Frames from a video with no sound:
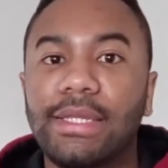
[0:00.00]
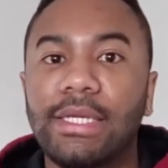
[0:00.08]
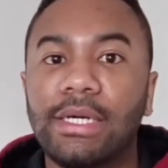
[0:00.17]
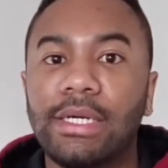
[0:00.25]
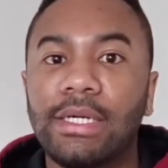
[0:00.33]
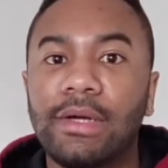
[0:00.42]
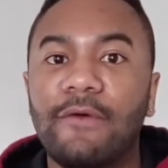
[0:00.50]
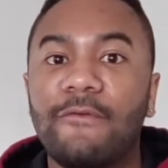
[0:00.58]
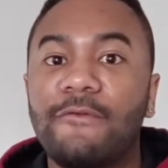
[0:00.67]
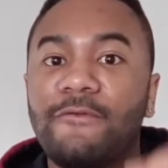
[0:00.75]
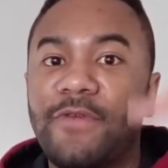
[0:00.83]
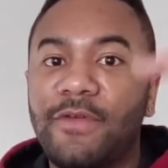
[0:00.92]
the
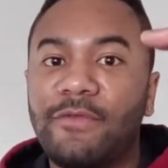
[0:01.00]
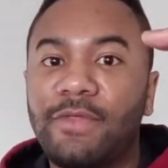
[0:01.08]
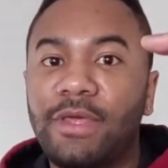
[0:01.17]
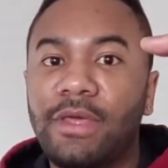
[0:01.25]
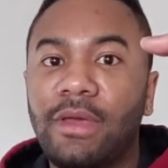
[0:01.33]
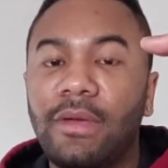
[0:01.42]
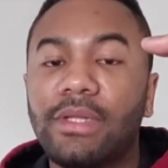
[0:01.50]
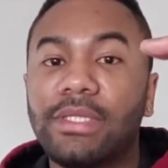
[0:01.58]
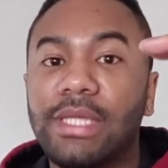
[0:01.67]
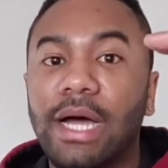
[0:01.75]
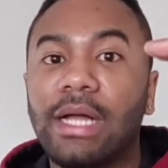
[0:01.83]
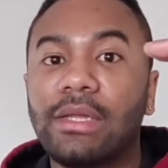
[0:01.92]
fifty
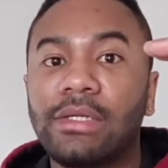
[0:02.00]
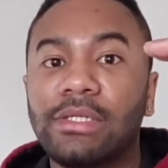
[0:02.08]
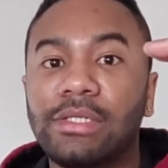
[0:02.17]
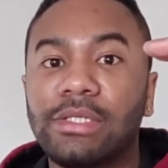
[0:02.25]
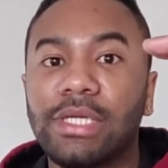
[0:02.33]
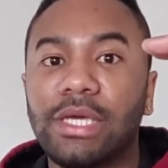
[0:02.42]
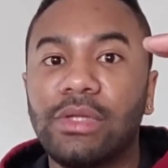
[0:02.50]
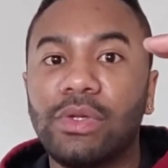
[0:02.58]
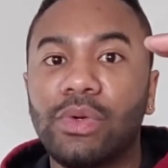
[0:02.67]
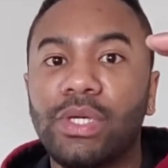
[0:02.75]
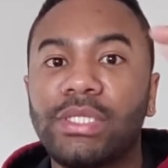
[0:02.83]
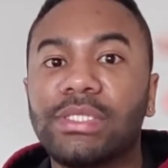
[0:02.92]
dollar
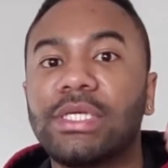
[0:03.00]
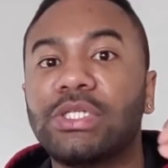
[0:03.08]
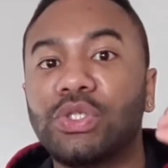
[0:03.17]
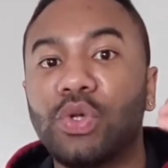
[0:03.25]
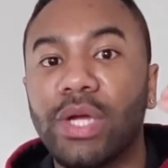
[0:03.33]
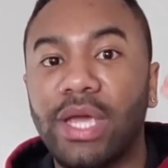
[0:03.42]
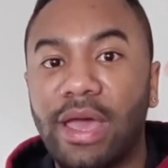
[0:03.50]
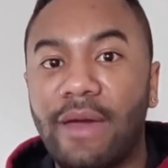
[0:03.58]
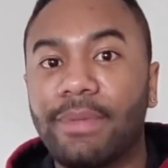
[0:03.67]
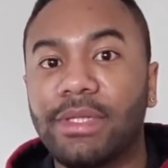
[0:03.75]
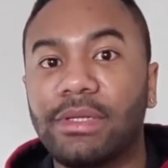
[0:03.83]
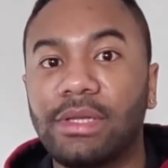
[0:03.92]
increase is your
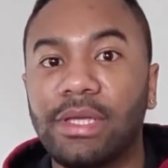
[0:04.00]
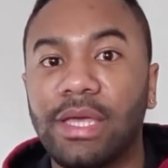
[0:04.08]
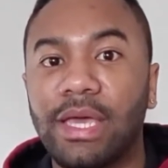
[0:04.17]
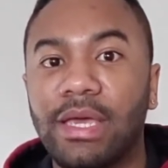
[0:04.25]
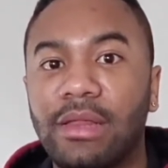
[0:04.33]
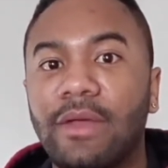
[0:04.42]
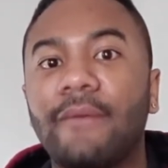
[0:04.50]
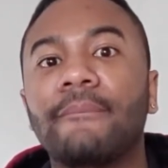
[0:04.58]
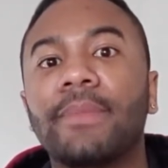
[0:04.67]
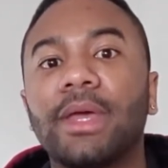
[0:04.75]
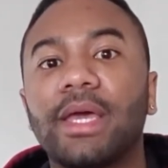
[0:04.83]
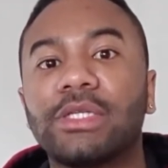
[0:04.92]
capital gain.
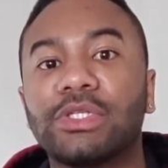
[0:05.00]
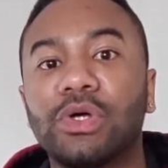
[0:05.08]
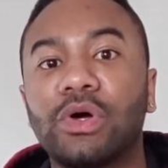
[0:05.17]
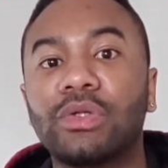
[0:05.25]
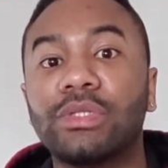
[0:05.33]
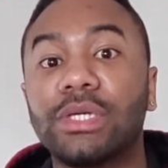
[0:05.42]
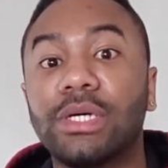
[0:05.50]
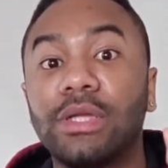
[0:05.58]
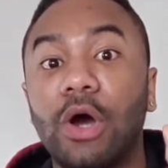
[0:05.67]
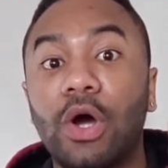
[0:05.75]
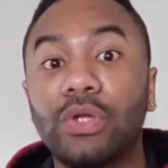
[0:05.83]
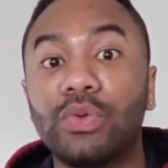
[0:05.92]
It's called
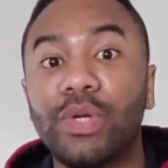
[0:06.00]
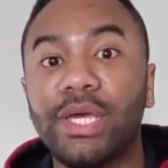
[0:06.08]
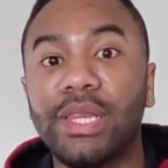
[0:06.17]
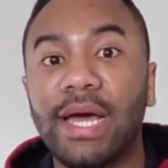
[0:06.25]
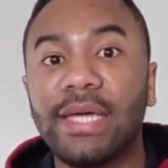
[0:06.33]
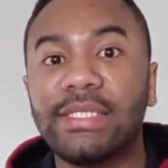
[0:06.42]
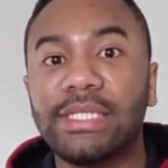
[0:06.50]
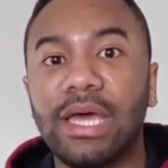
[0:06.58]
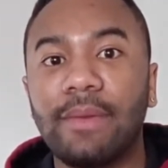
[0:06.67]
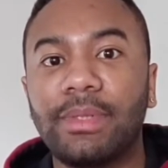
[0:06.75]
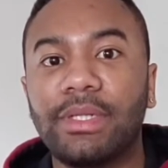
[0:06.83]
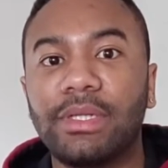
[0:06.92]
an unrealized
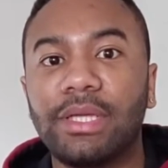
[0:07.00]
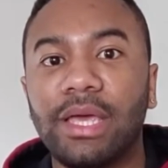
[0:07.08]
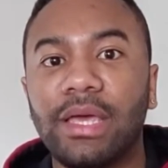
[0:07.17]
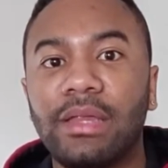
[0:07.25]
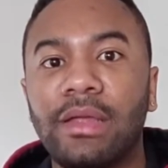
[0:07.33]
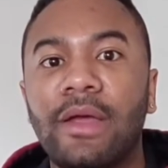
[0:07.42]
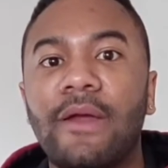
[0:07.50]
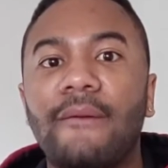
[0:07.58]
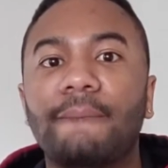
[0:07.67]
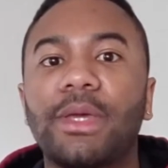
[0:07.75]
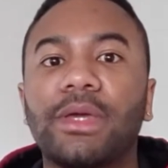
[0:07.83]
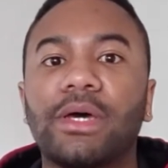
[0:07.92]
capital gain
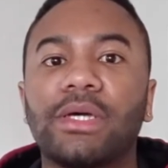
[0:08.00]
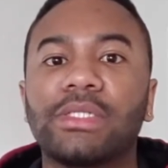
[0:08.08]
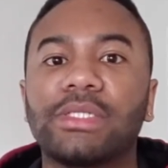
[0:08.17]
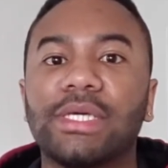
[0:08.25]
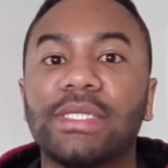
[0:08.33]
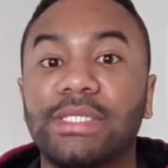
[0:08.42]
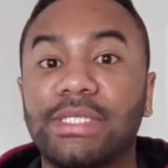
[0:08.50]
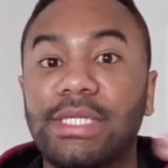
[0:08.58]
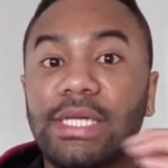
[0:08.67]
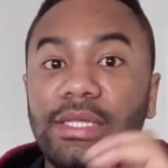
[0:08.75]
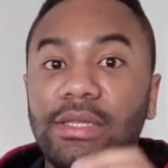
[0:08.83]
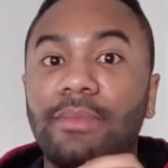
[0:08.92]
because it's
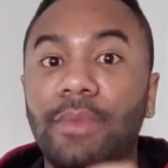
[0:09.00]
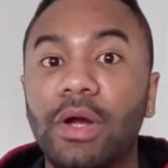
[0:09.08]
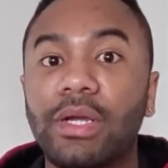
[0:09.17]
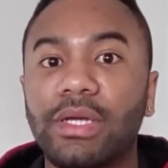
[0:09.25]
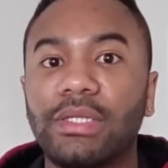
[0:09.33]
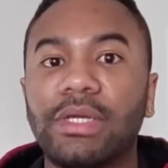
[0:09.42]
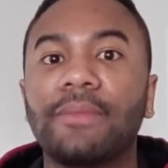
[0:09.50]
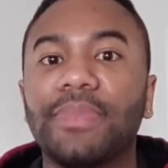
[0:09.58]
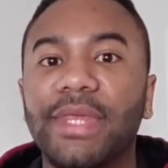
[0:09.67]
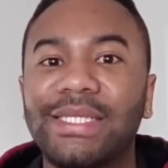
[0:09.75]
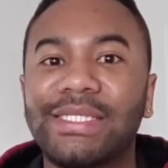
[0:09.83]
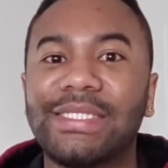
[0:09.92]
still in the market.
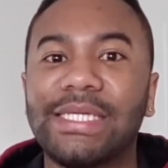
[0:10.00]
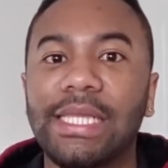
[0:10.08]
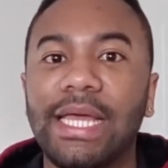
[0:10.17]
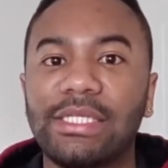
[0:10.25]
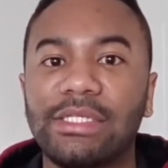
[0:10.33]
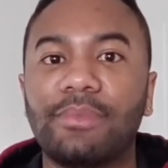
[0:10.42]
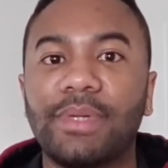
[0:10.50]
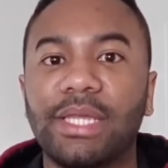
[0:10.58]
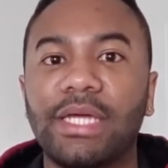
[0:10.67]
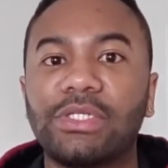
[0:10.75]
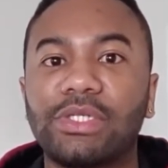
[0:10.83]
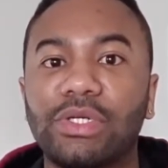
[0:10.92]
It still has the
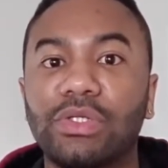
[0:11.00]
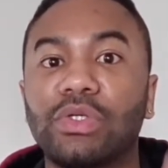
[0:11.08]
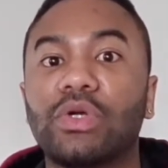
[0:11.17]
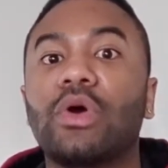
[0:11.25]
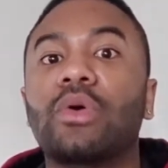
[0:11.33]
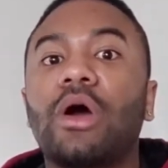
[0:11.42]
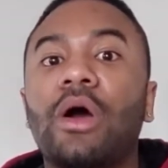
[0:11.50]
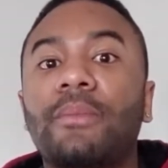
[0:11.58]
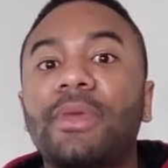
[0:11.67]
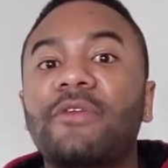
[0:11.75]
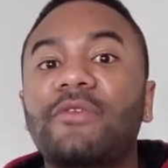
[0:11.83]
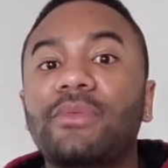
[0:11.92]
potential to go
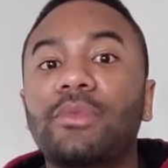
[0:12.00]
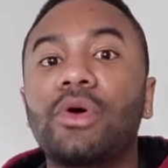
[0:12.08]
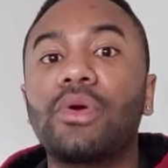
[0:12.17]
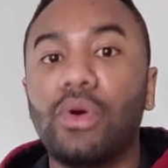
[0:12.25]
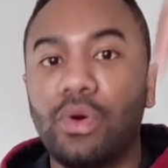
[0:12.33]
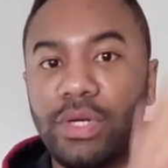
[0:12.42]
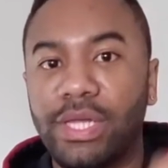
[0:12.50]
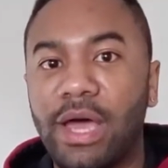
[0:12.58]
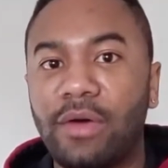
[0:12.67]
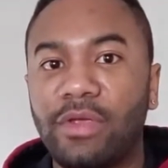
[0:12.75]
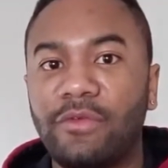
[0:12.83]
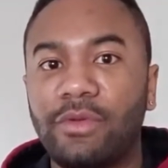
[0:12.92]
up even more or
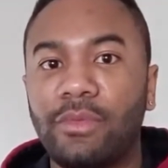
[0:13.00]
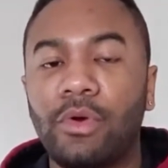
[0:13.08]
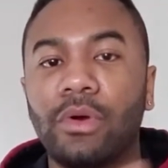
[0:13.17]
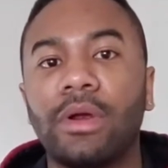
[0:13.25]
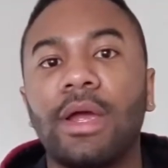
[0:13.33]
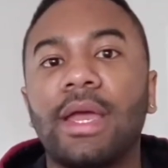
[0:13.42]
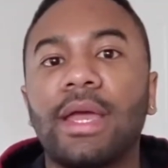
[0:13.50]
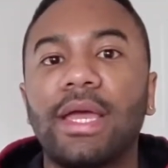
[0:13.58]
down even more.